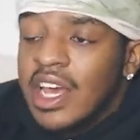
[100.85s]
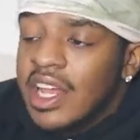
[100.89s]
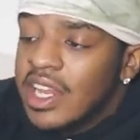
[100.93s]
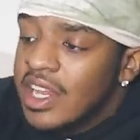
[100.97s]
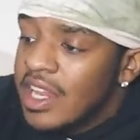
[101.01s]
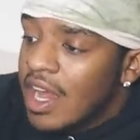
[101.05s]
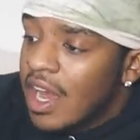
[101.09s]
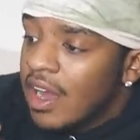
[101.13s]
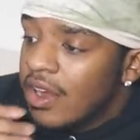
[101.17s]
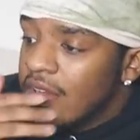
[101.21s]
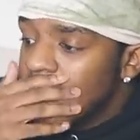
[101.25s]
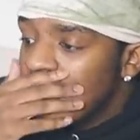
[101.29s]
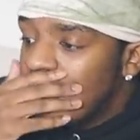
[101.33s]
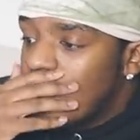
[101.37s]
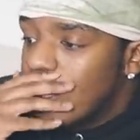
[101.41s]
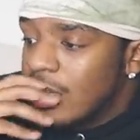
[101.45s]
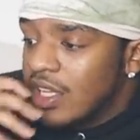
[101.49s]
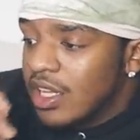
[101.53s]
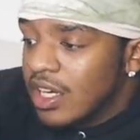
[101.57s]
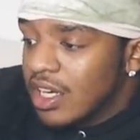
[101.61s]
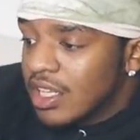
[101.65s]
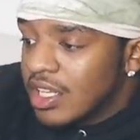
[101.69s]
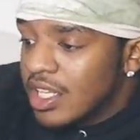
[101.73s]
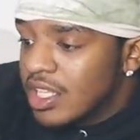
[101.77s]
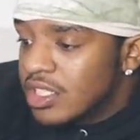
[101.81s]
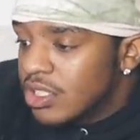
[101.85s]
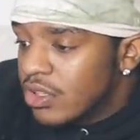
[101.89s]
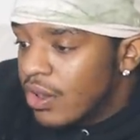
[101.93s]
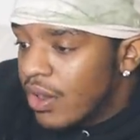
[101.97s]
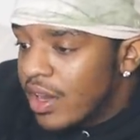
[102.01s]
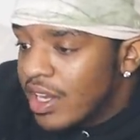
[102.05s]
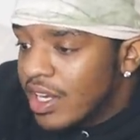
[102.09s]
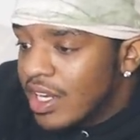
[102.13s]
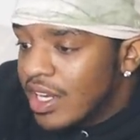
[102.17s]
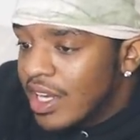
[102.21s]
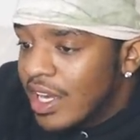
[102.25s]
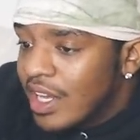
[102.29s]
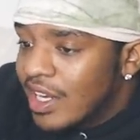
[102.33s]
Now, y'all, look, let's go
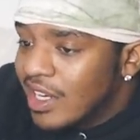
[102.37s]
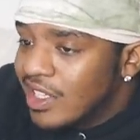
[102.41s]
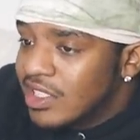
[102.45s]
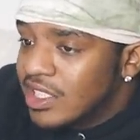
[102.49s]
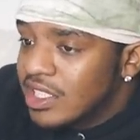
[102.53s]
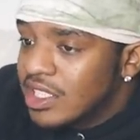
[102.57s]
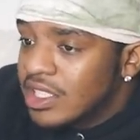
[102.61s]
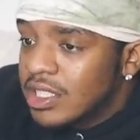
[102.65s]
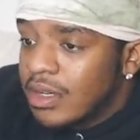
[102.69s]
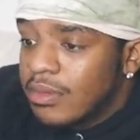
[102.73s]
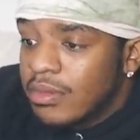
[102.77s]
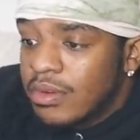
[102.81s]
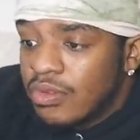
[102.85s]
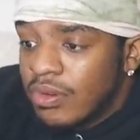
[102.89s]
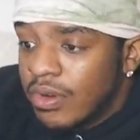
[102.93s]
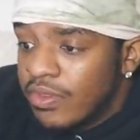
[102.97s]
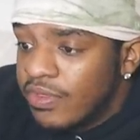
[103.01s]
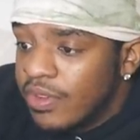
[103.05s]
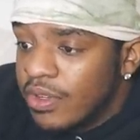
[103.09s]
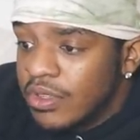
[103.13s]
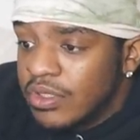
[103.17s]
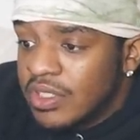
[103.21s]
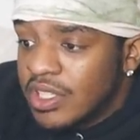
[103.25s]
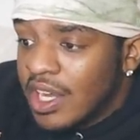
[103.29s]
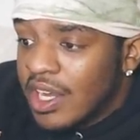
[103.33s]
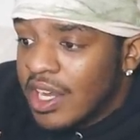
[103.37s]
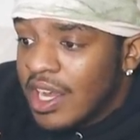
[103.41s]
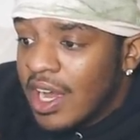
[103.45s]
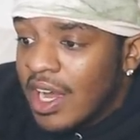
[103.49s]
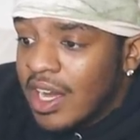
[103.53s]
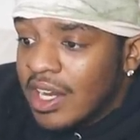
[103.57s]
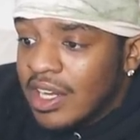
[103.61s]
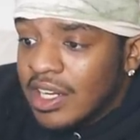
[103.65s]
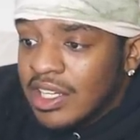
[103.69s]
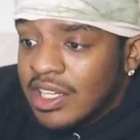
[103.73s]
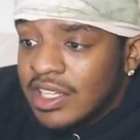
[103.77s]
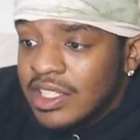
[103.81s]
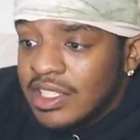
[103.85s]
ahead and get into some of the reviews I
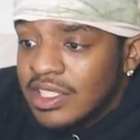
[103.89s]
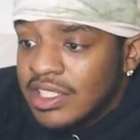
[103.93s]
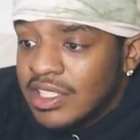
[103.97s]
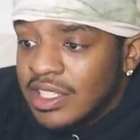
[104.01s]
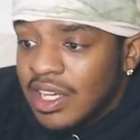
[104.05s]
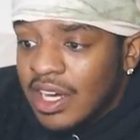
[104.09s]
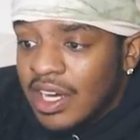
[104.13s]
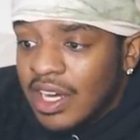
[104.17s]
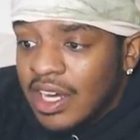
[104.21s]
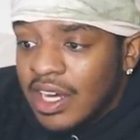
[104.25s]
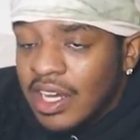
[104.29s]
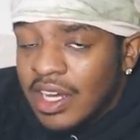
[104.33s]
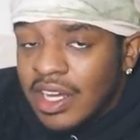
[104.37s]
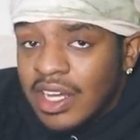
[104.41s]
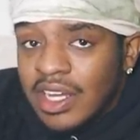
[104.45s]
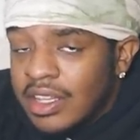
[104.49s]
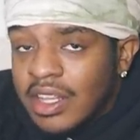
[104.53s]
got because uh,